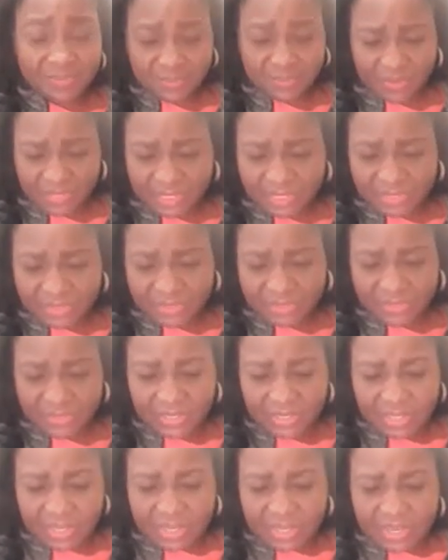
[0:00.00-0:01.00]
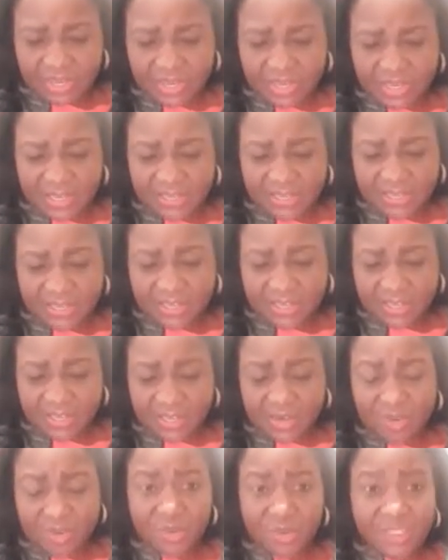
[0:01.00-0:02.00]
Okay. And
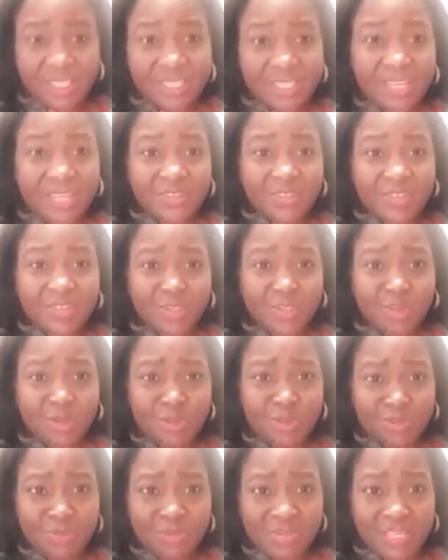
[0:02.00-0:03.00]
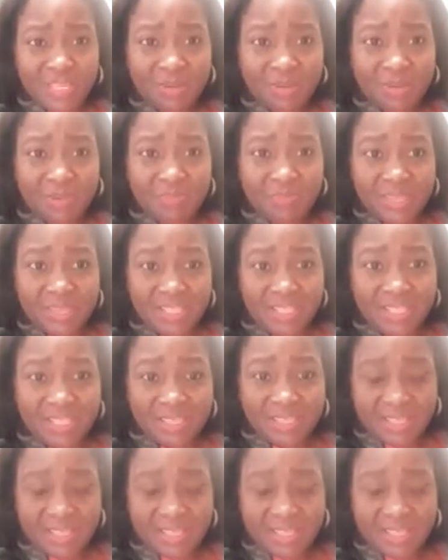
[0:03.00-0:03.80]
what has actually slowed me down a bit